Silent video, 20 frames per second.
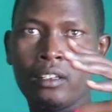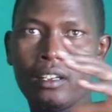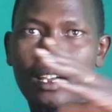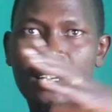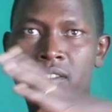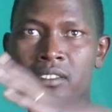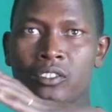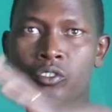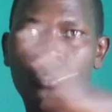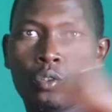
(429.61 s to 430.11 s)
a
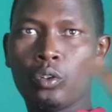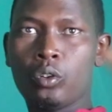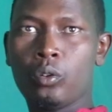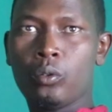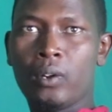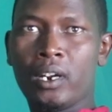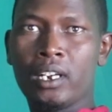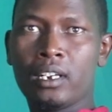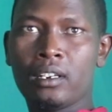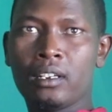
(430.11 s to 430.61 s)
seasonal
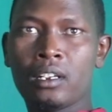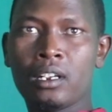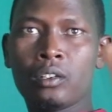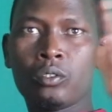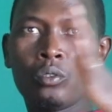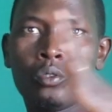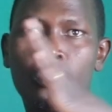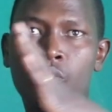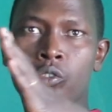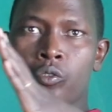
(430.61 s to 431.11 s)
one,
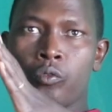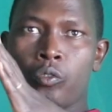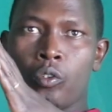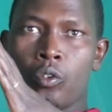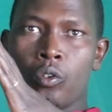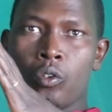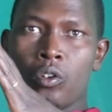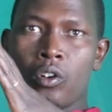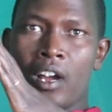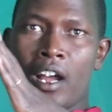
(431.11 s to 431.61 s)
that goes
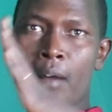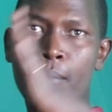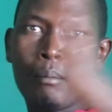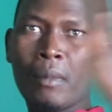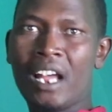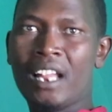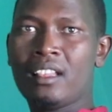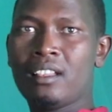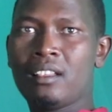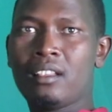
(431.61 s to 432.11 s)
for a
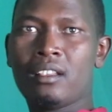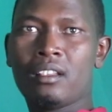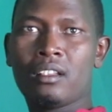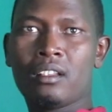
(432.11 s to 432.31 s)
month.